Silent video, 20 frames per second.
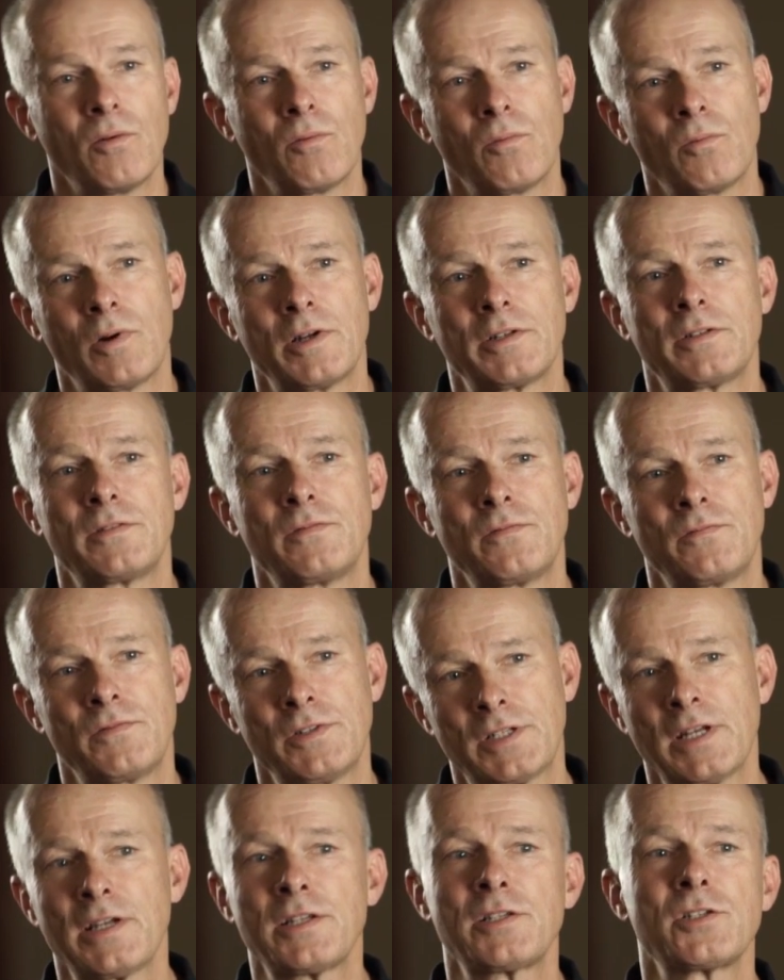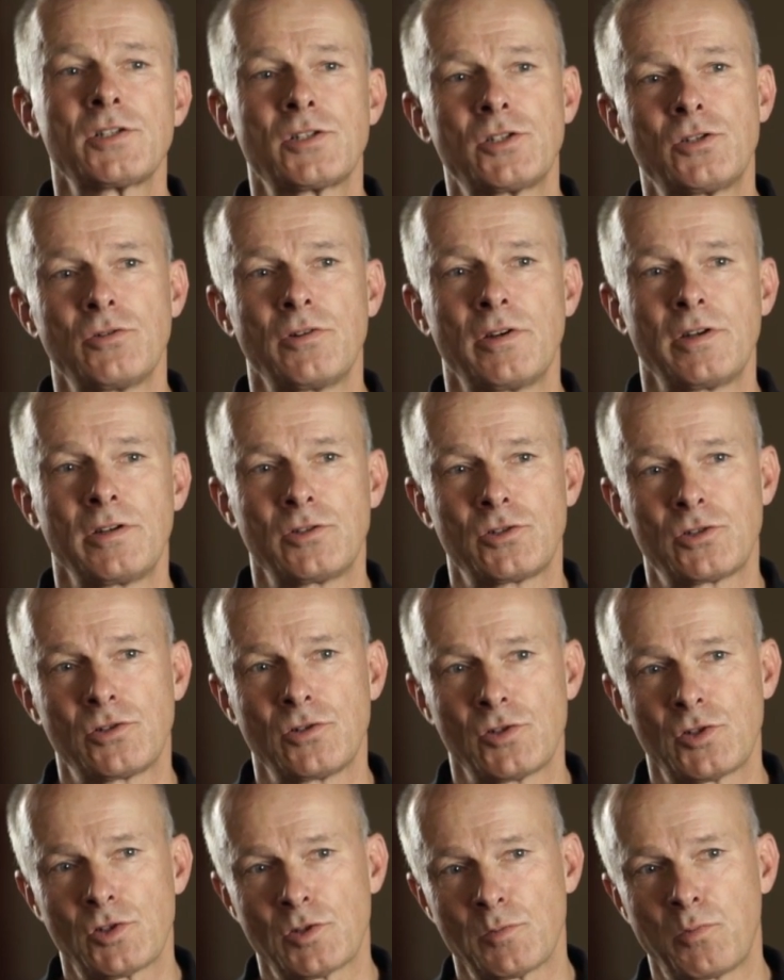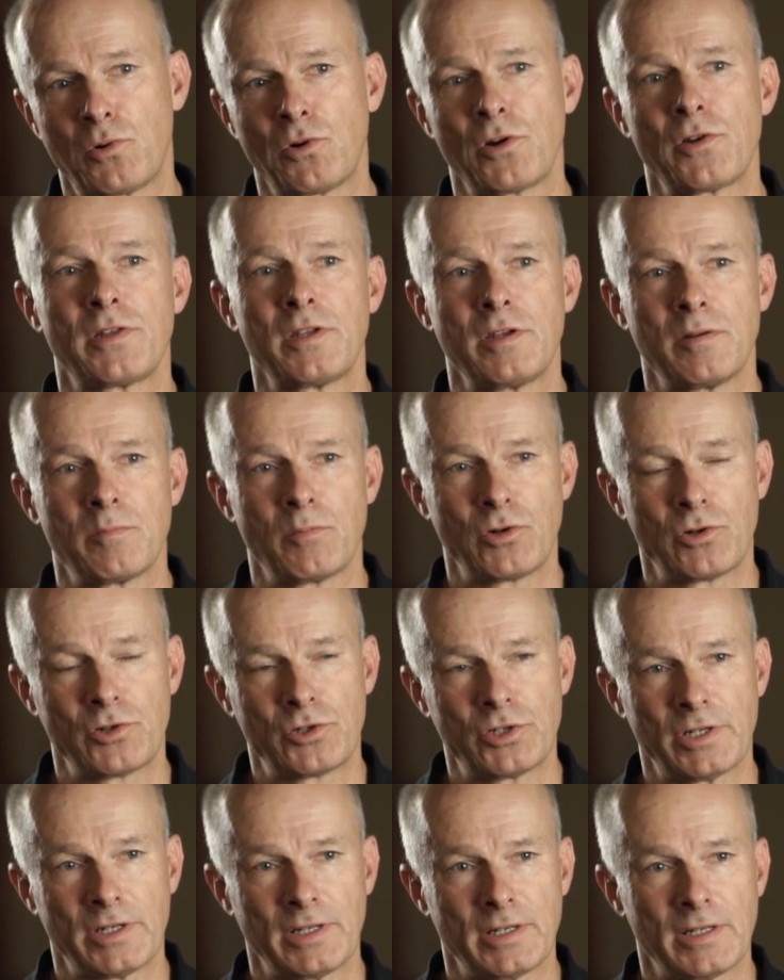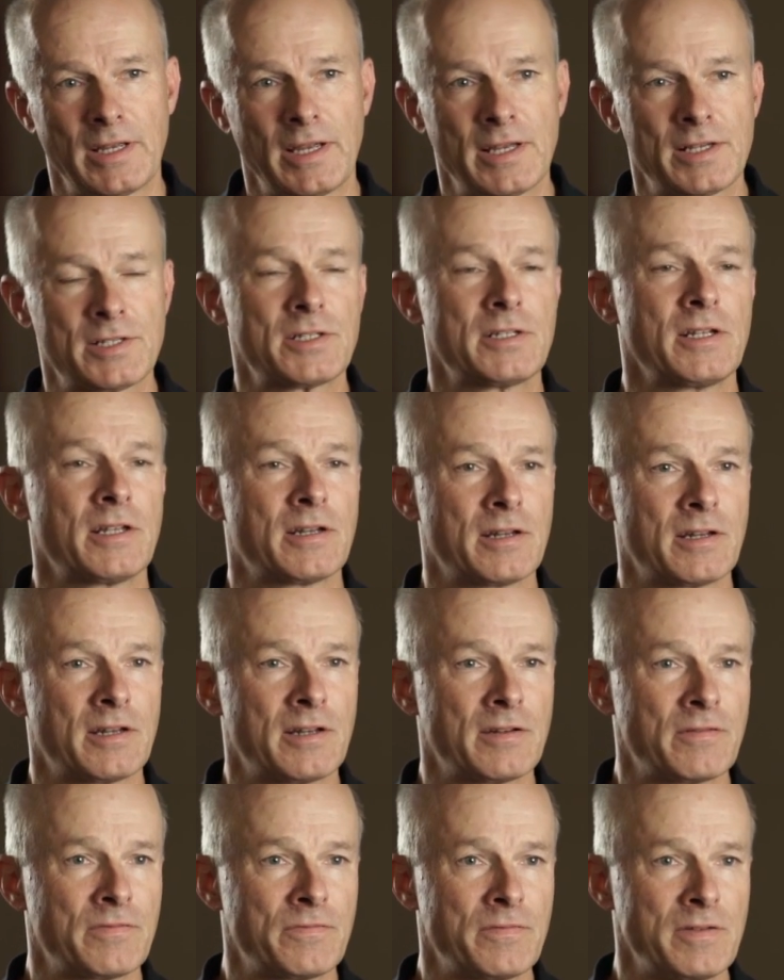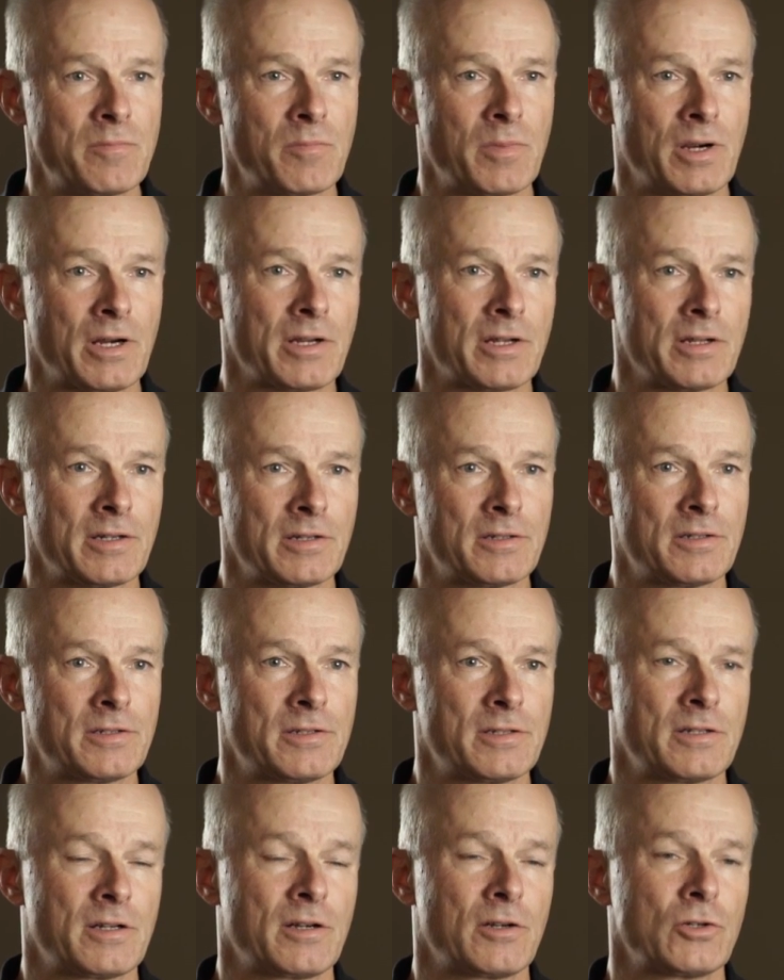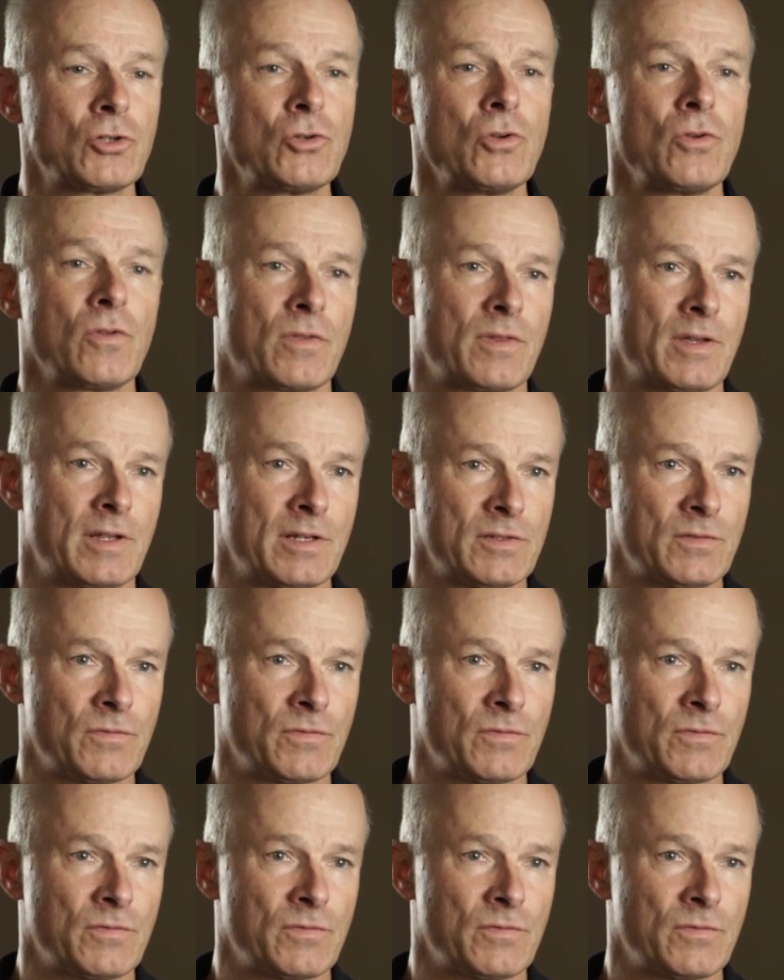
What Vitesse is doing to support the emerging SDN and NFV market are two things.